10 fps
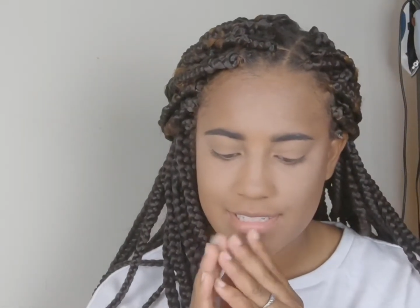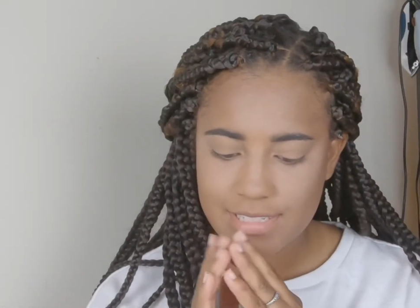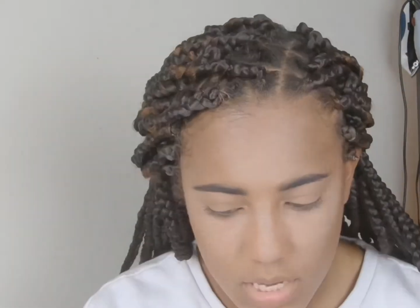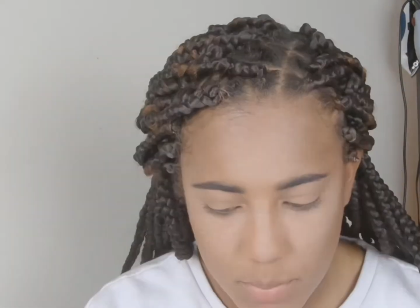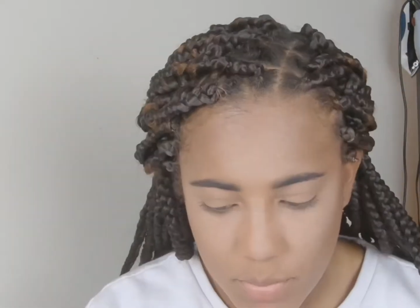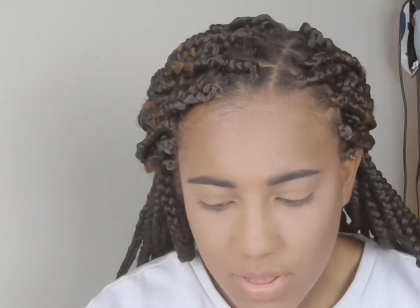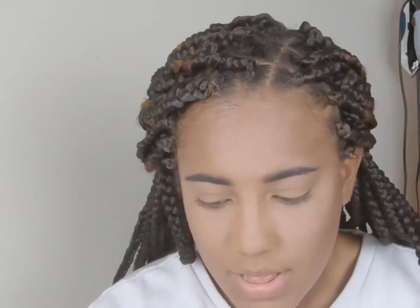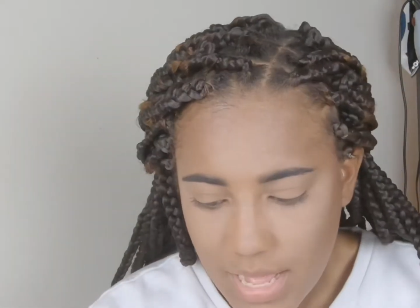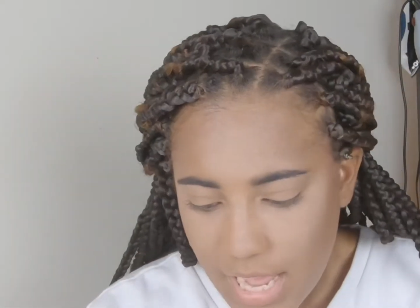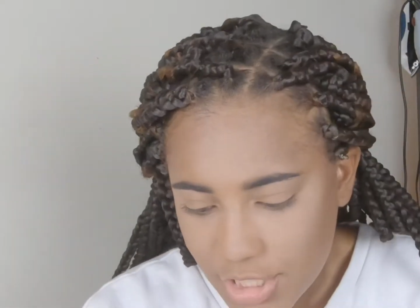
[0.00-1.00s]
A
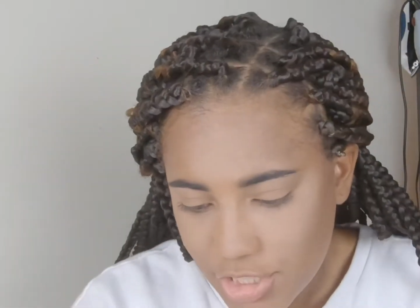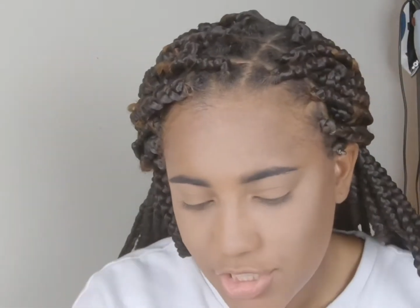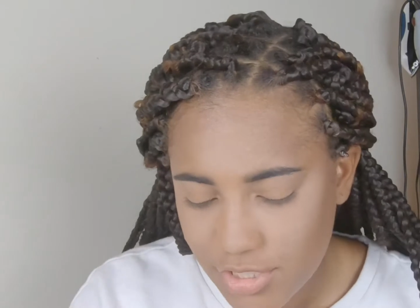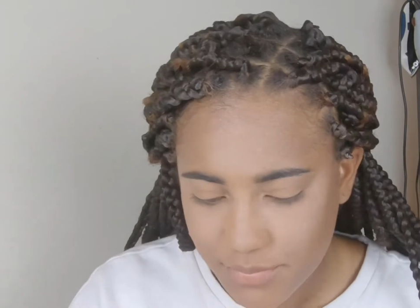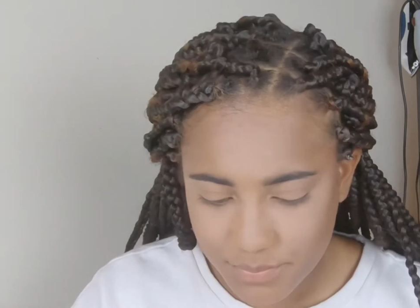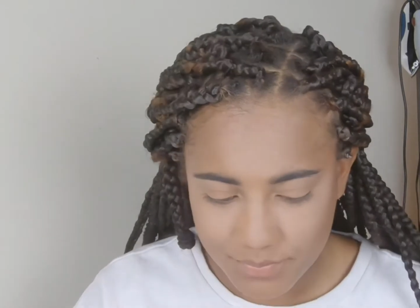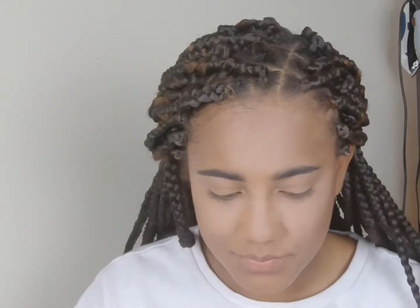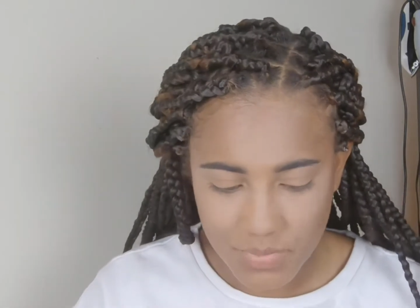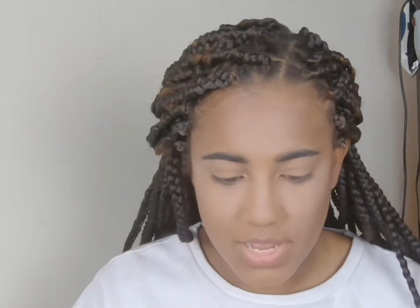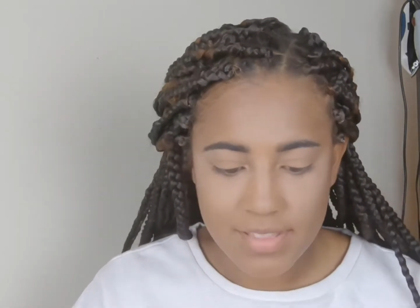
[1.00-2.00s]
blush.
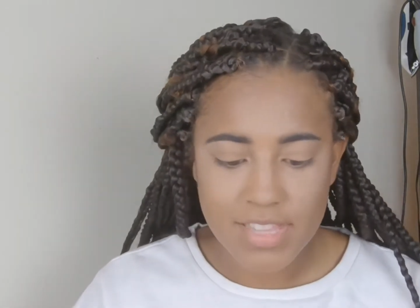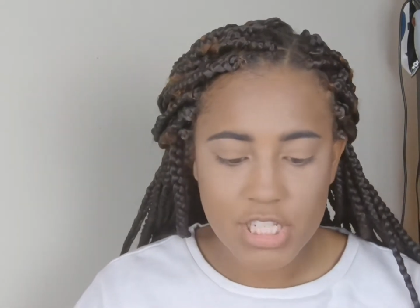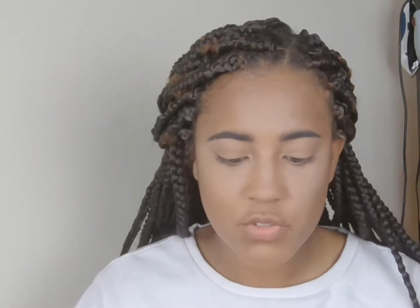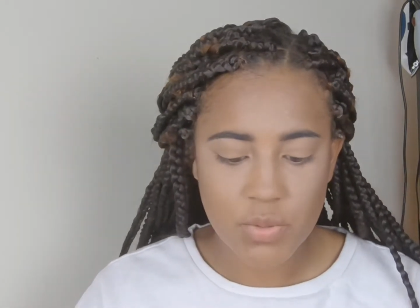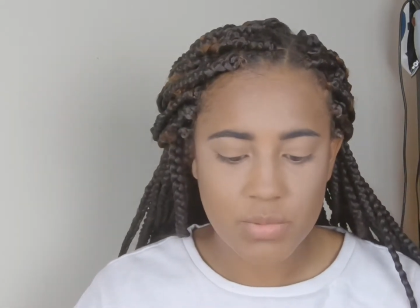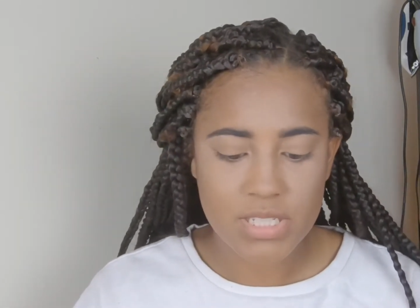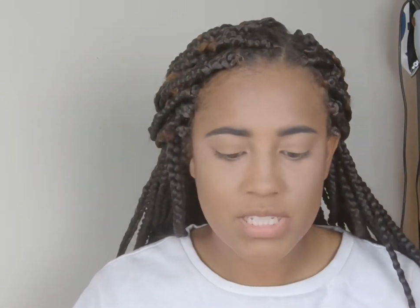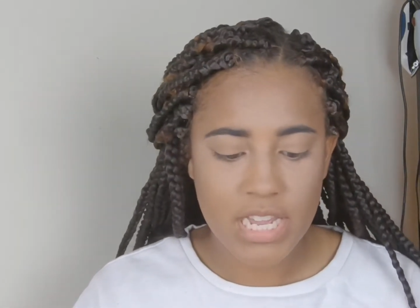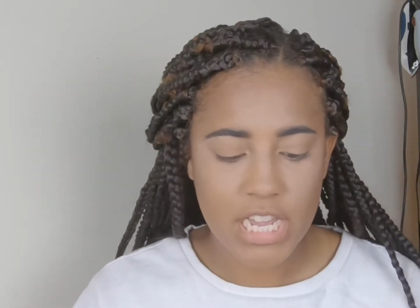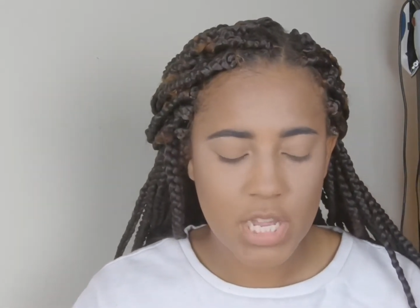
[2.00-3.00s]
This is from the
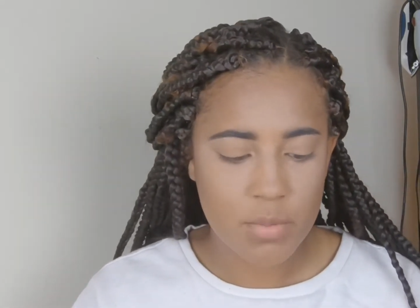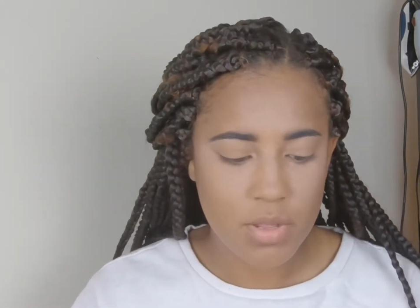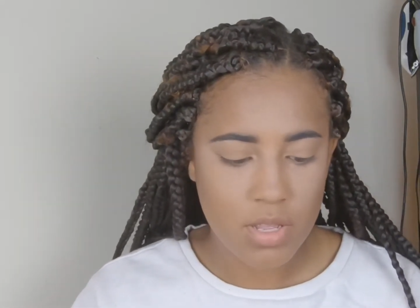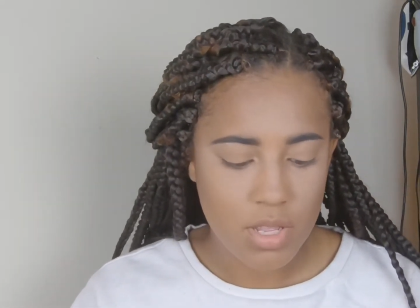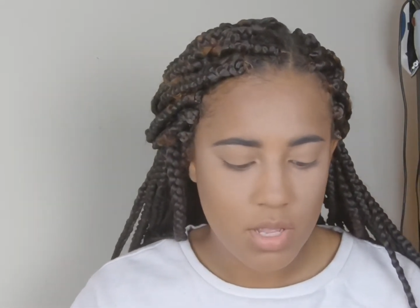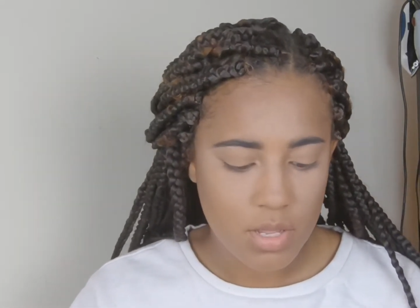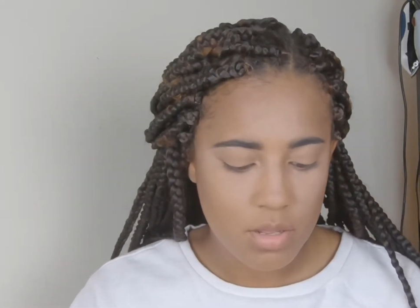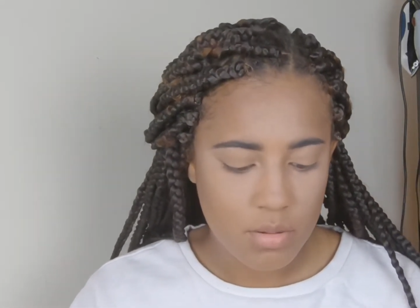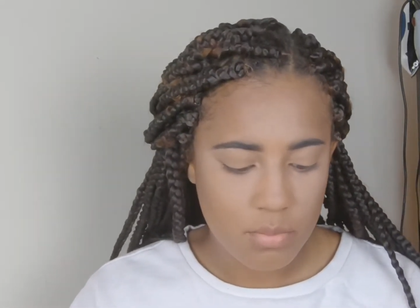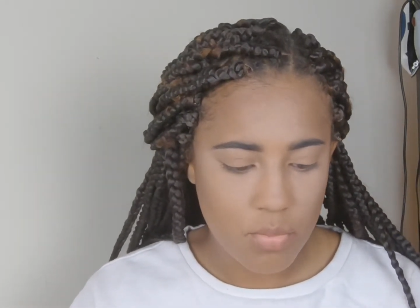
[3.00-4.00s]
same
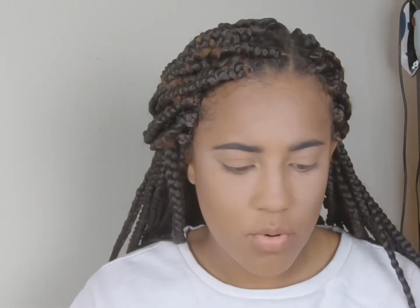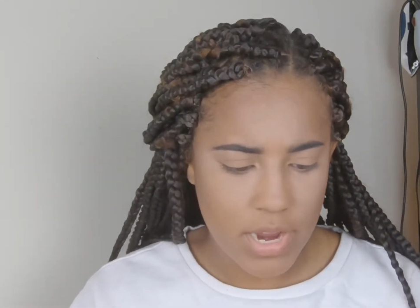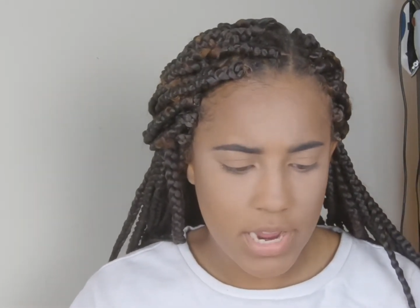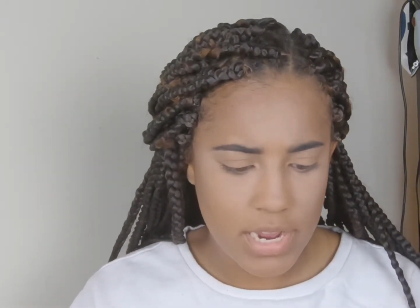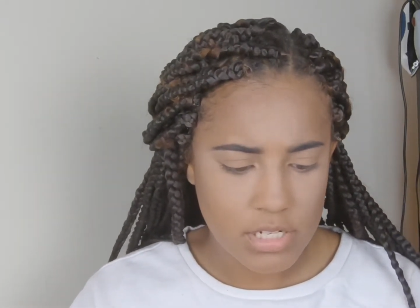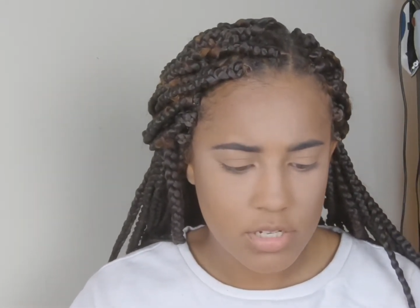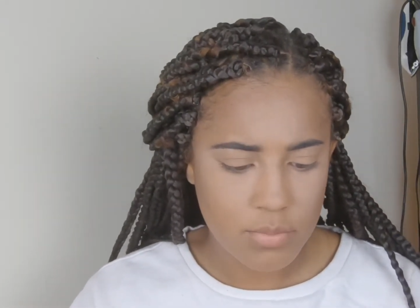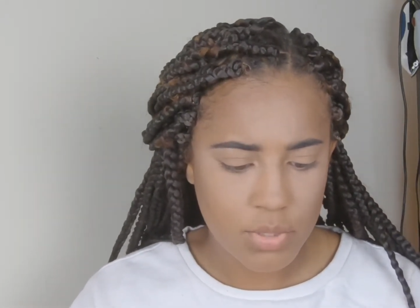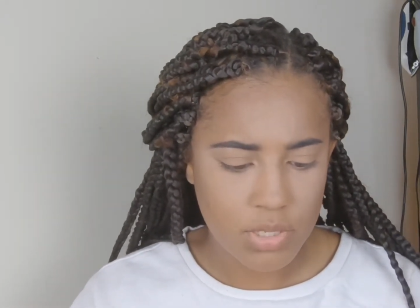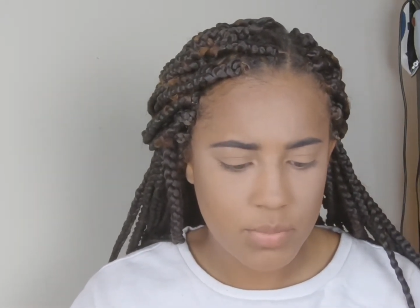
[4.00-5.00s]
brand,
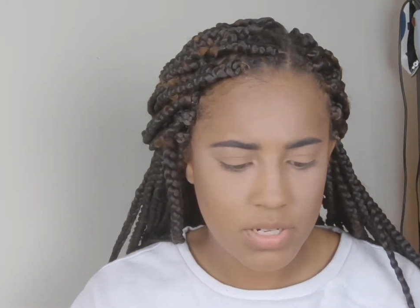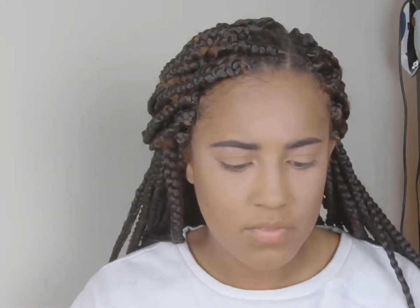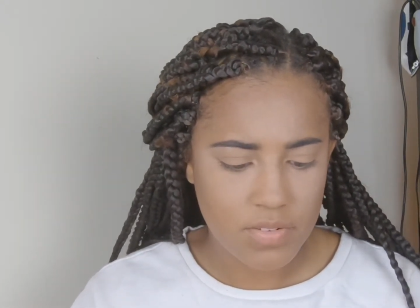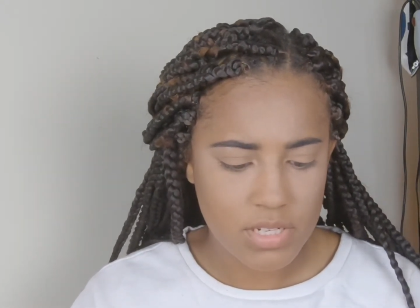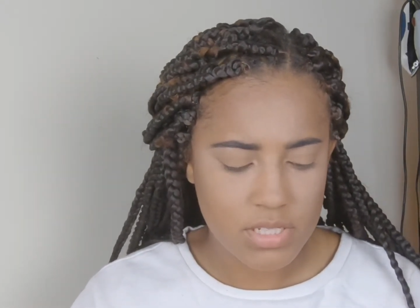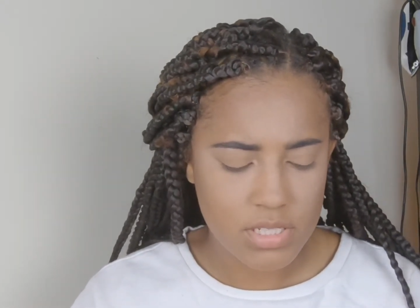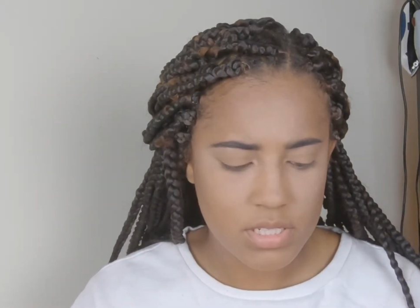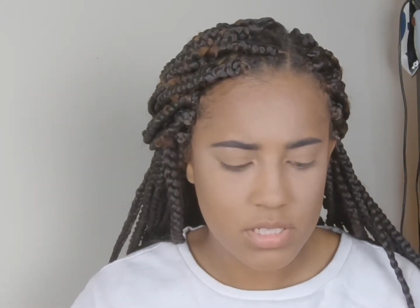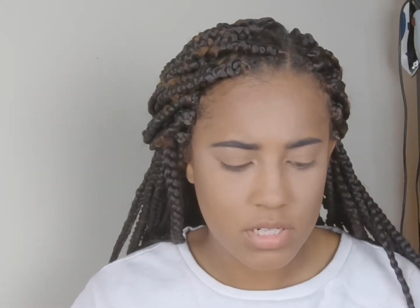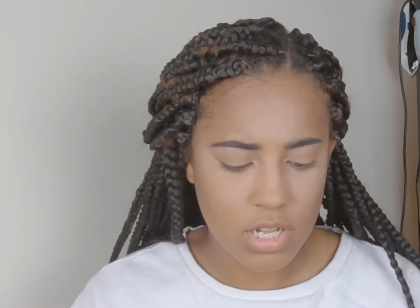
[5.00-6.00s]
Beauty Benefits. This is
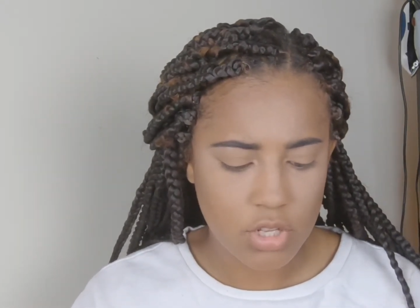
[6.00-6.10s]
in the color